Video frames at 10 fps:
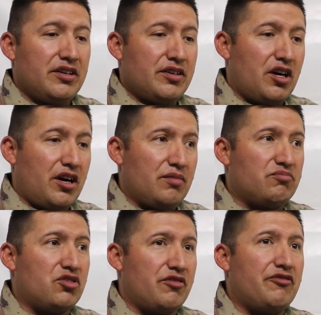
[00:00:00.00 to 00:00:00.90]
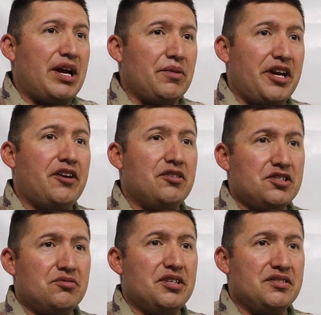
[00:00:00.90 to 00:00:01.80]
for family
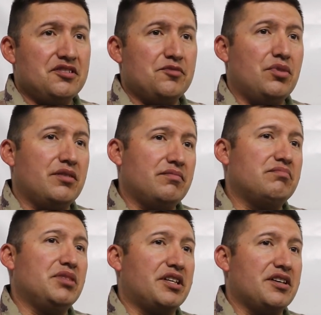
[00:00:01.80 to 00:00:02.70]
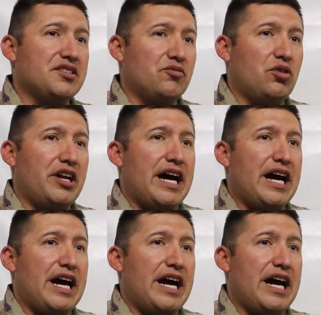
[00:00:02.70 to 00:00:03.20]
heritage reasons, but because of what